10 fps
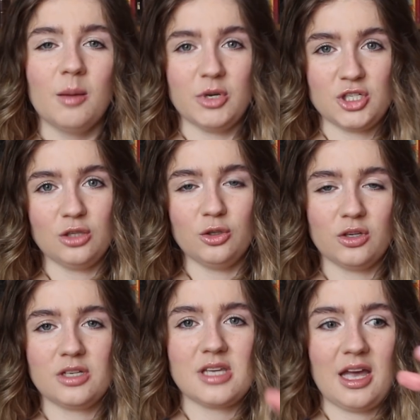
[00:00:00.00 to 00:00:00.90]
but she
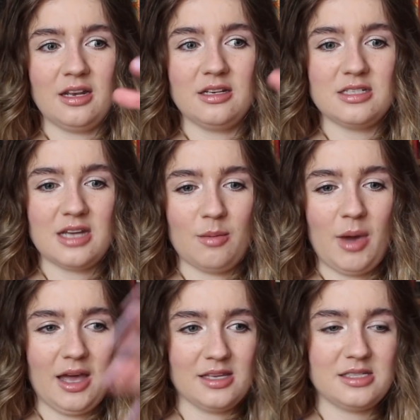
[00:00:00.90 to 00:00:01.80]
looks and
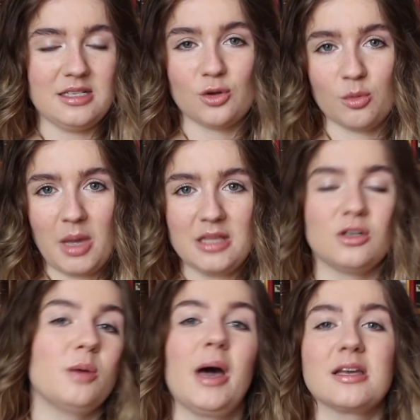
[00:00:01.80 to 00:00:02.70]
has the sort of
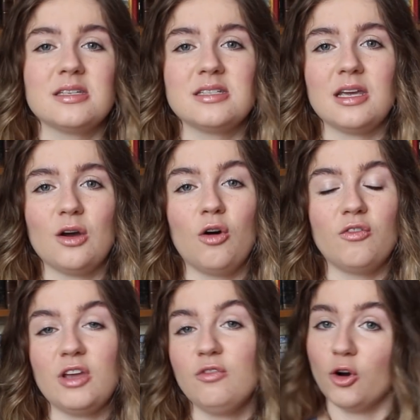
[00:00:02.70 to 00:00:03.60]
mental capacity
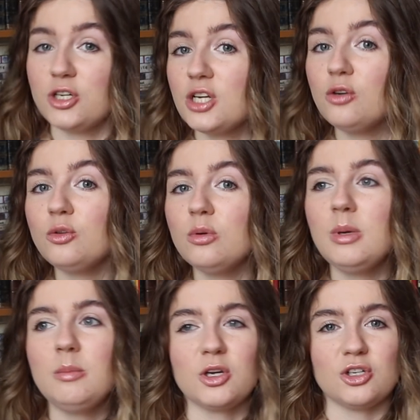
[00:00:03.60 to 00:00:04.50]
of a 40-year-old
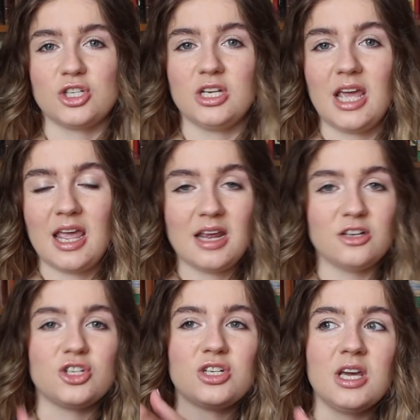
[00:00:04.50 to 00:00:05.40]
woman because she
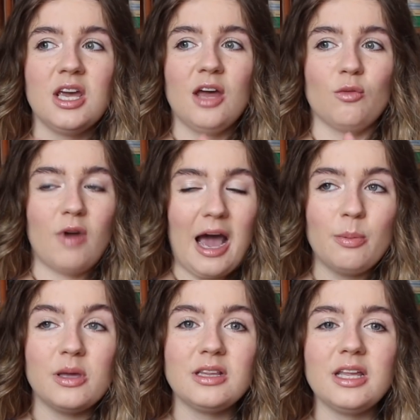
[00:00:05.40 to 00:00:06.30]
aged
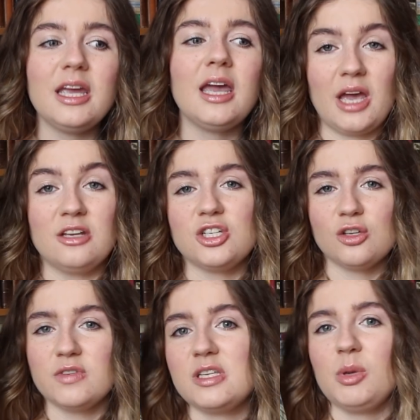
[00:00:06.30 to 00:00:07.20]
rapidly, and she's
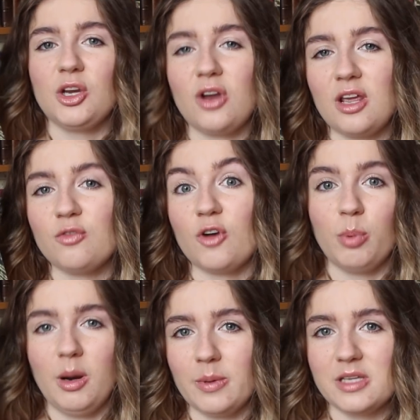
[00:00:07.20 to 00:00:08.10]
obviously been created for a
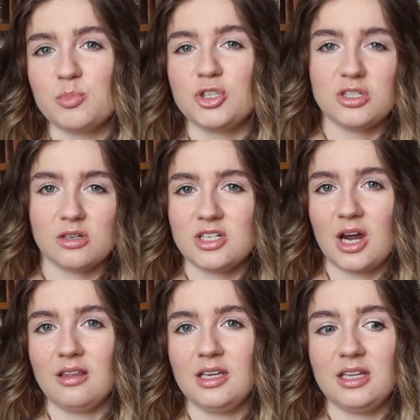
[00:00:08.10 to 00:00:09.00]
purpose, but she's not
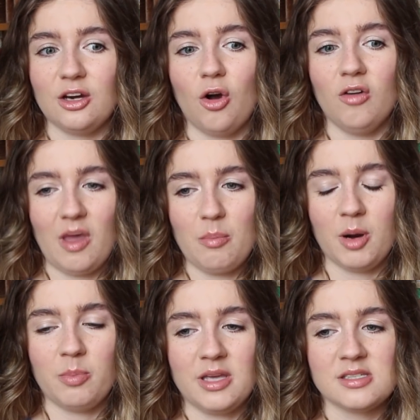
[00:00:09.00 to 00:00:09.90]
entirely clear of that
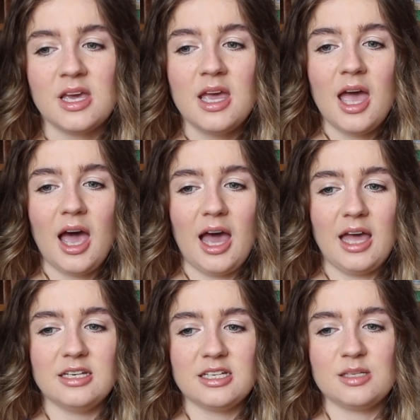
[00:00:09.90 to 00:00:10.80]
purpose.
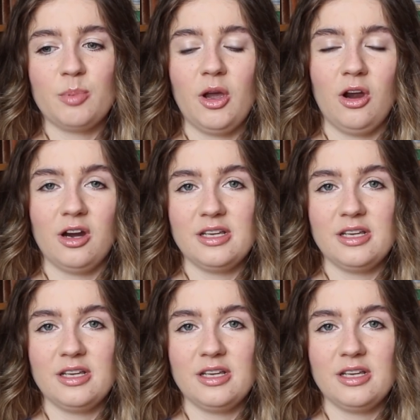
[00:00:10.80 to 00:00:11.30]
And it's about her